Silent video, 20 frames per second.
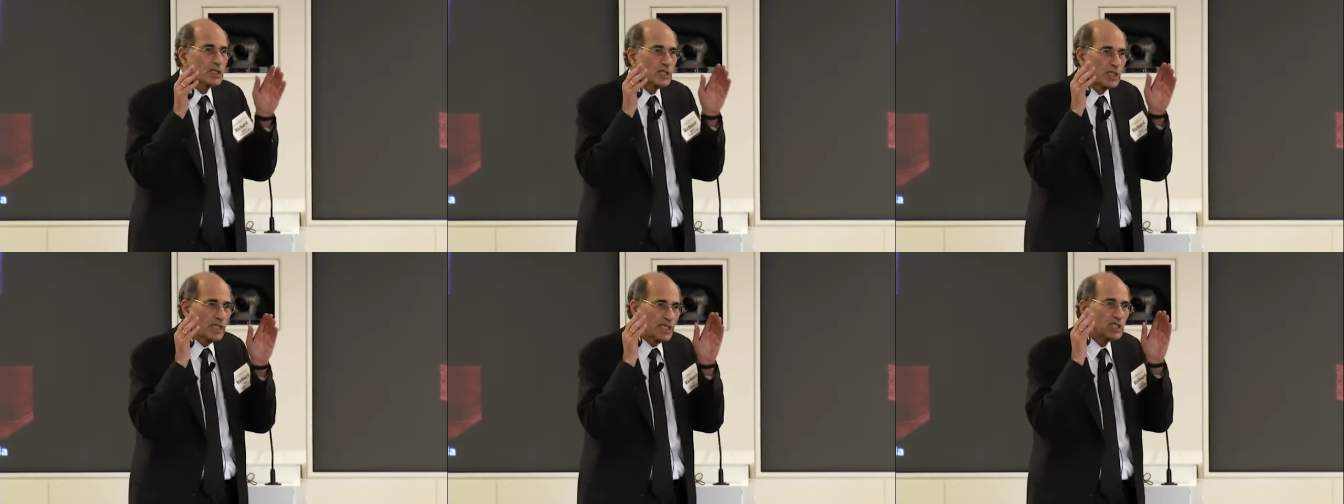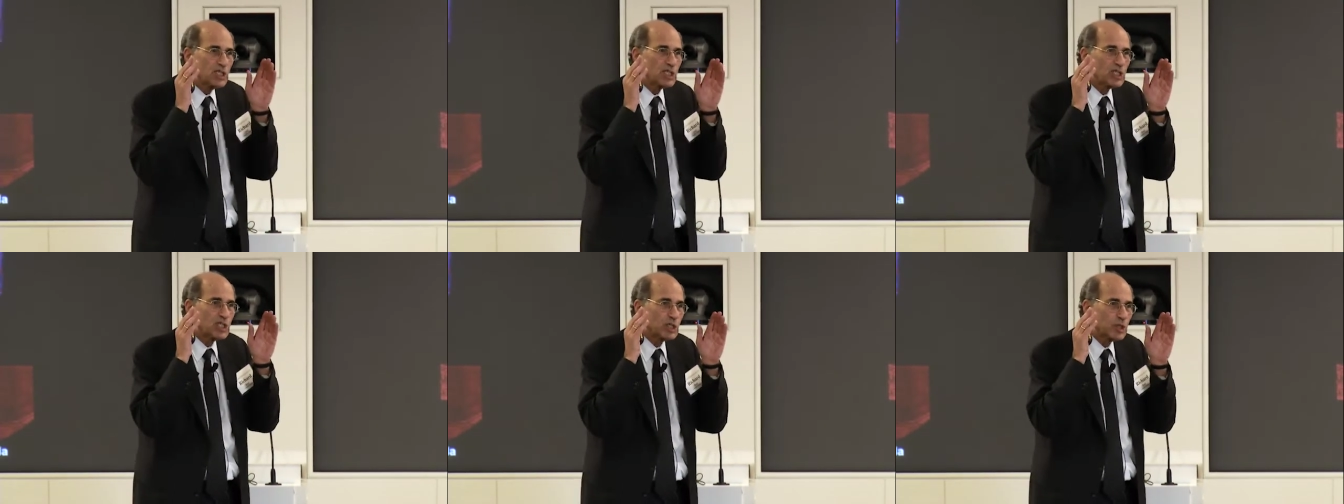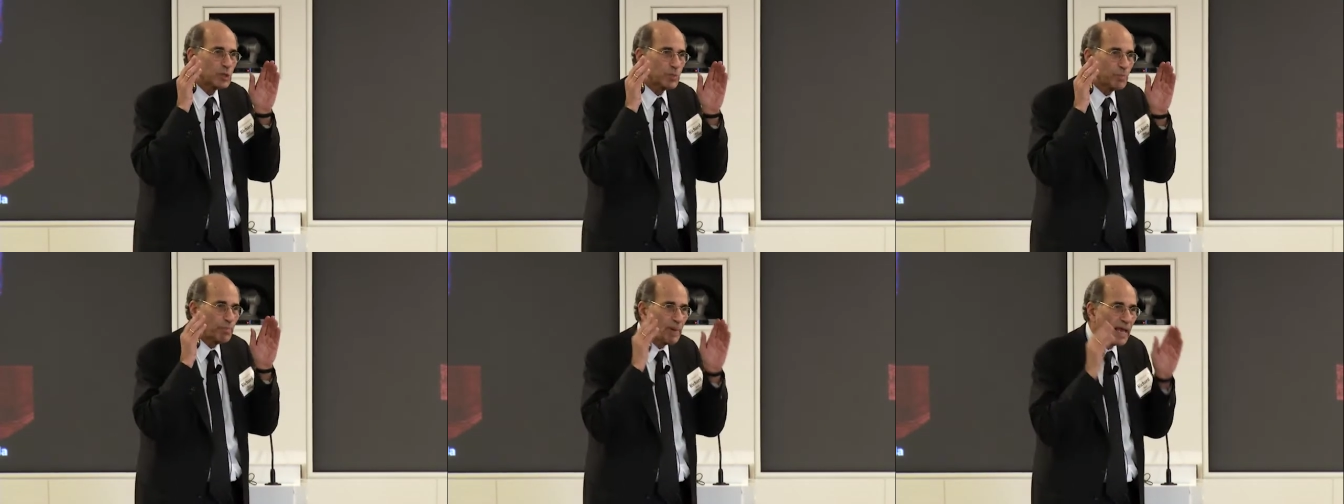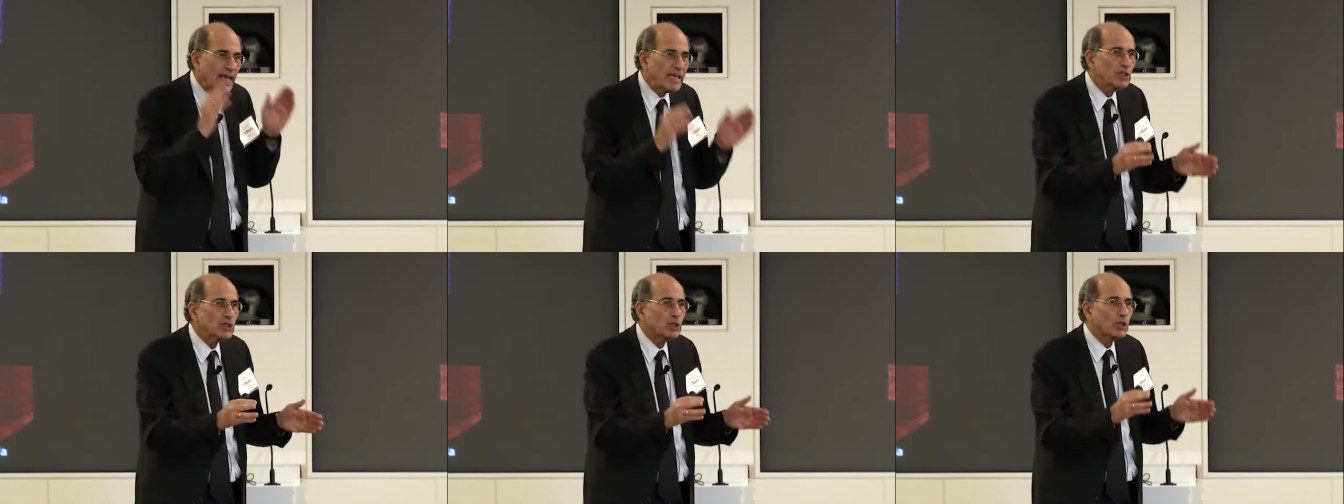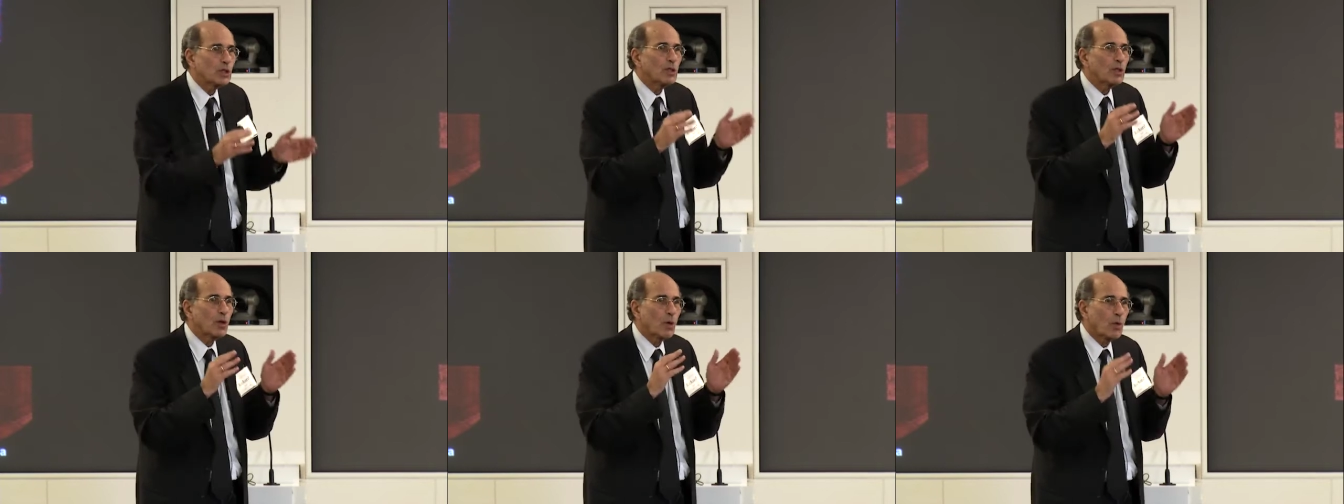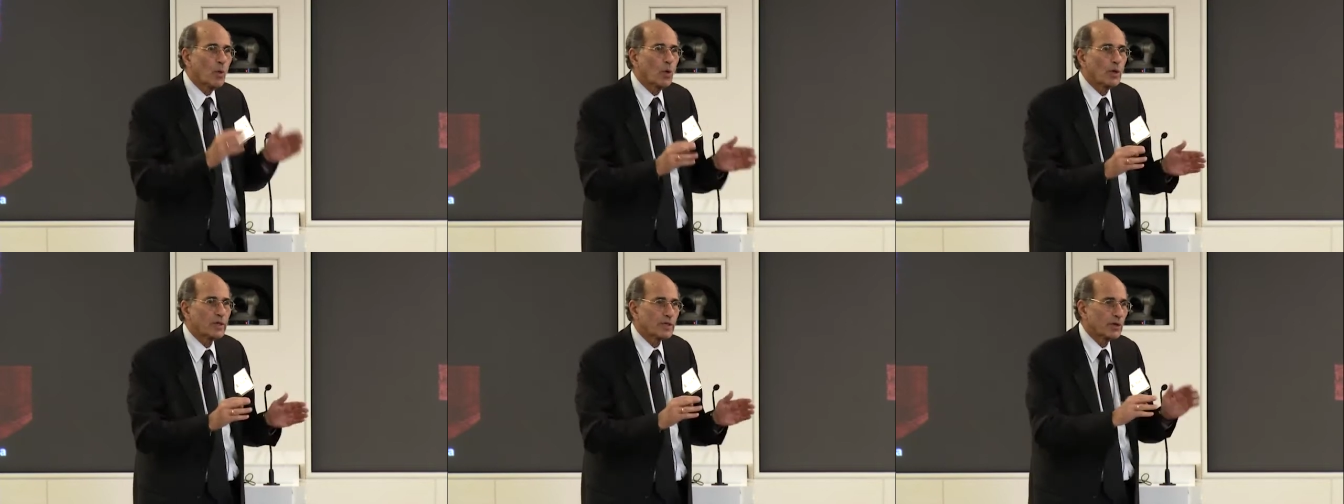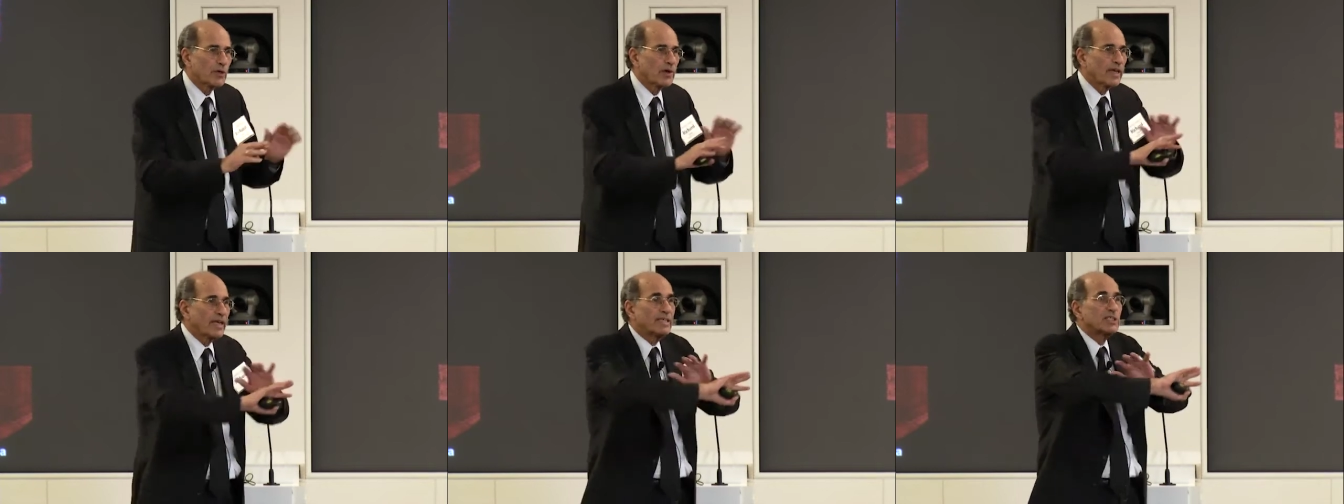This spatial
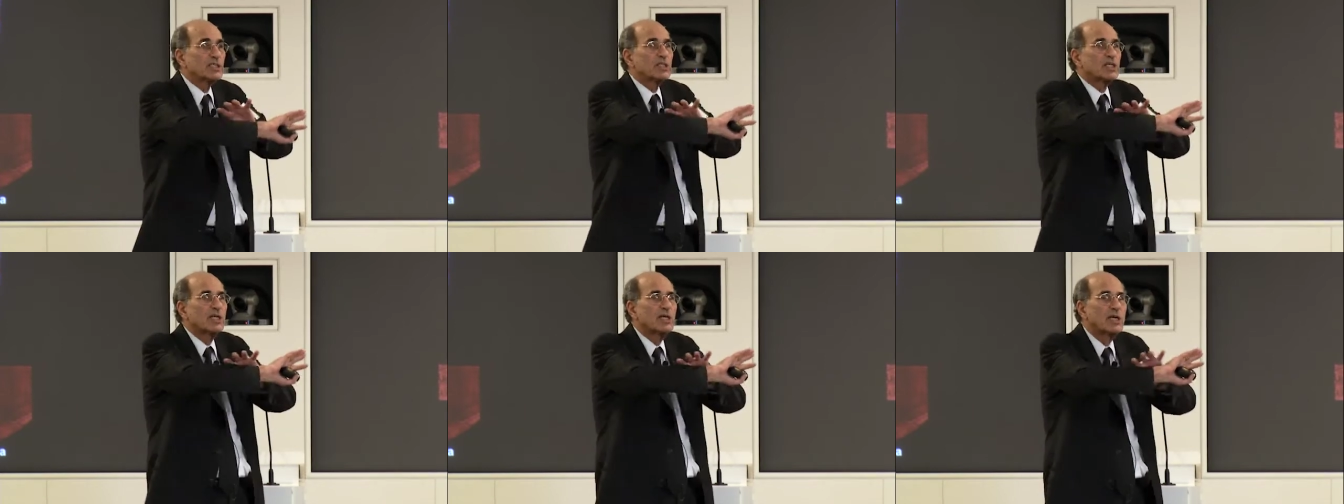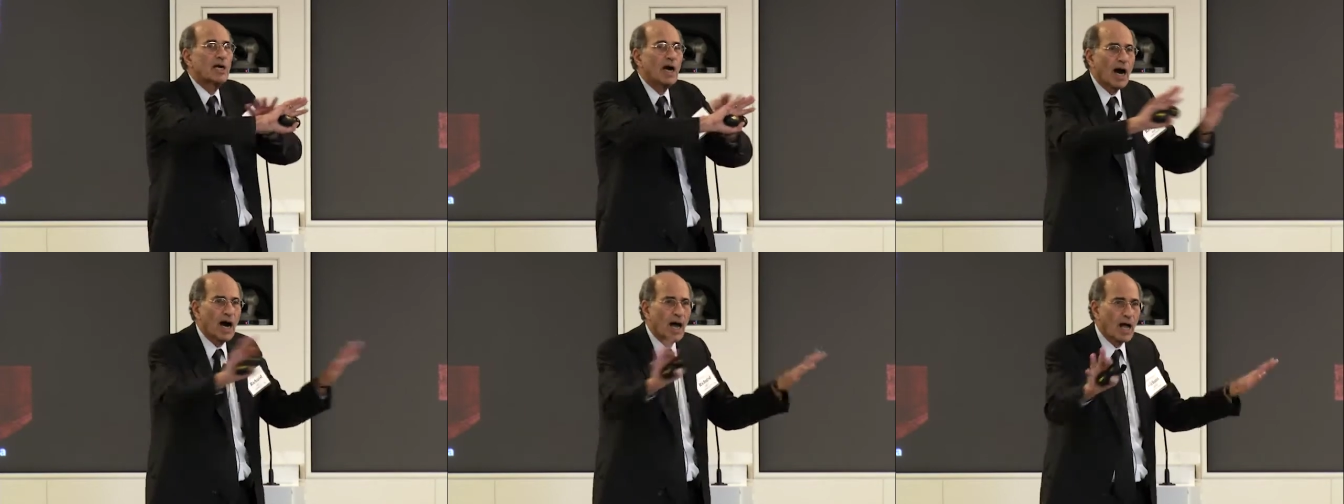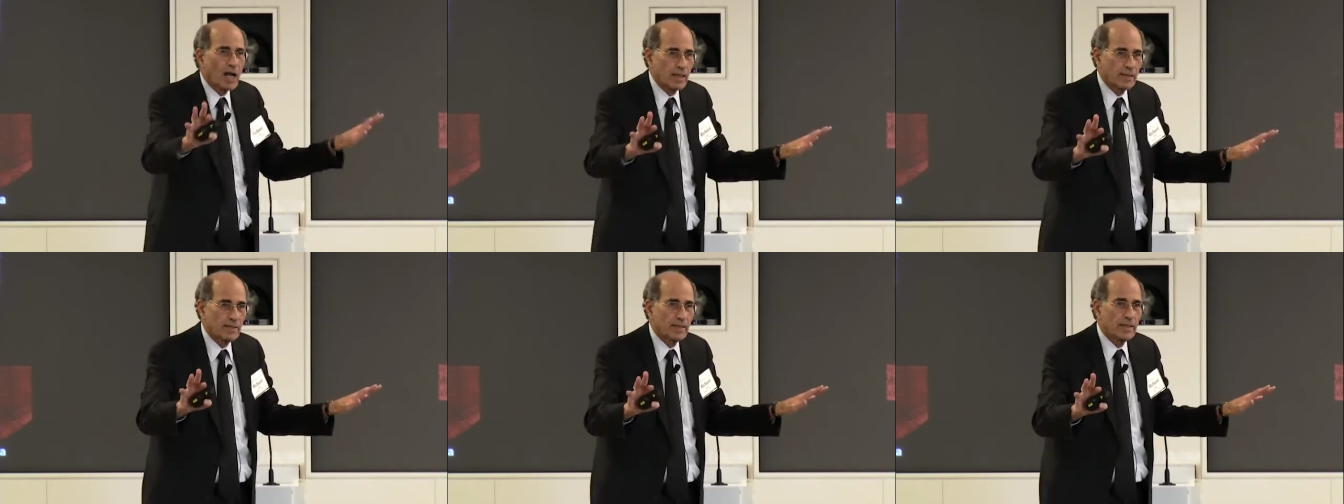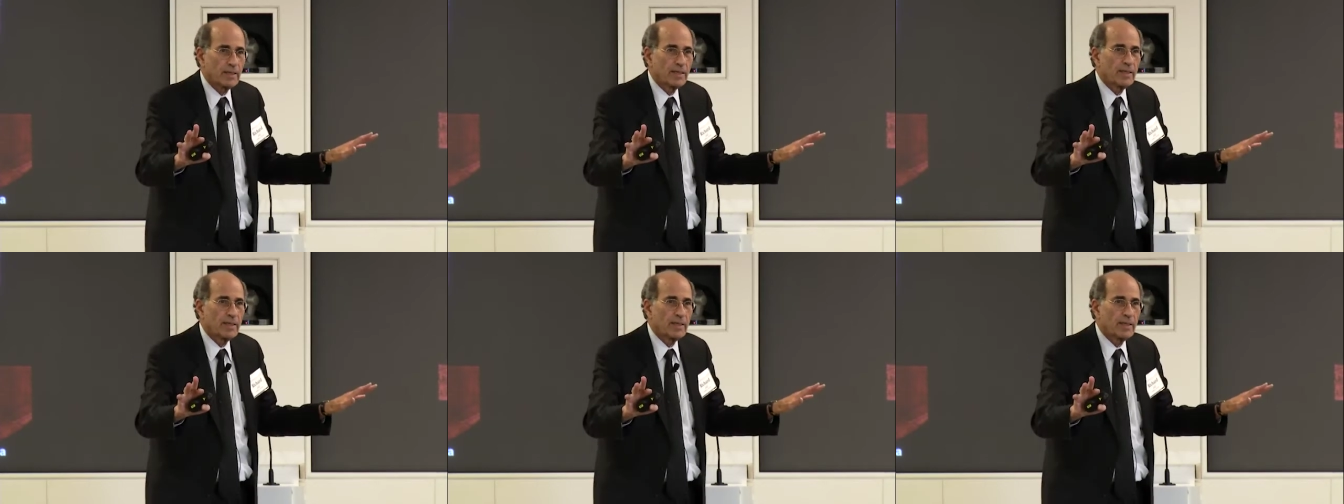order is gone